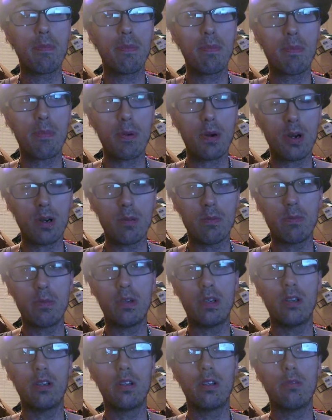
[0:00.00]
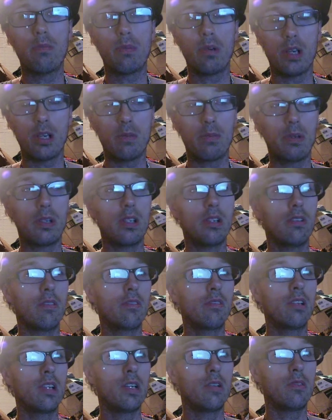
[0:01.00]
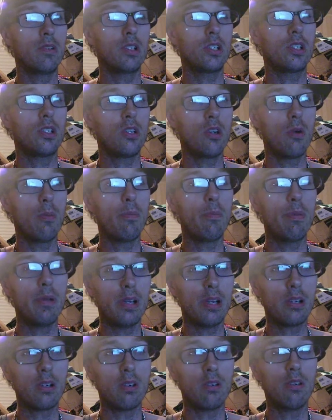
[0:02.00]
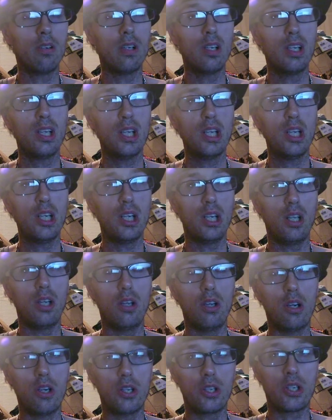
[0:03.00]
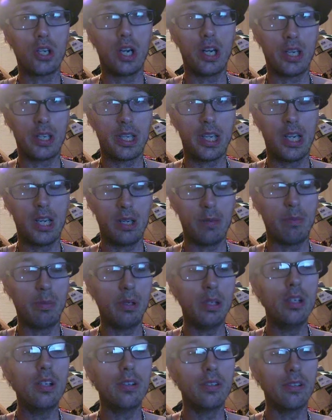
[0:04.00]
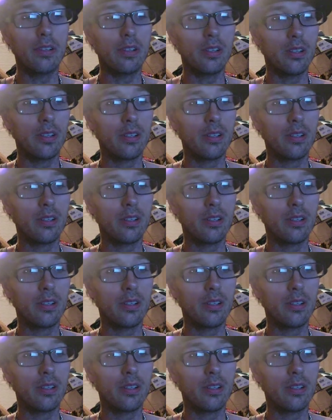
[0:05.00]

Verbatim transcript: Far Beach barbecue sandwich, no pickle, and a large kind of candy blizzard.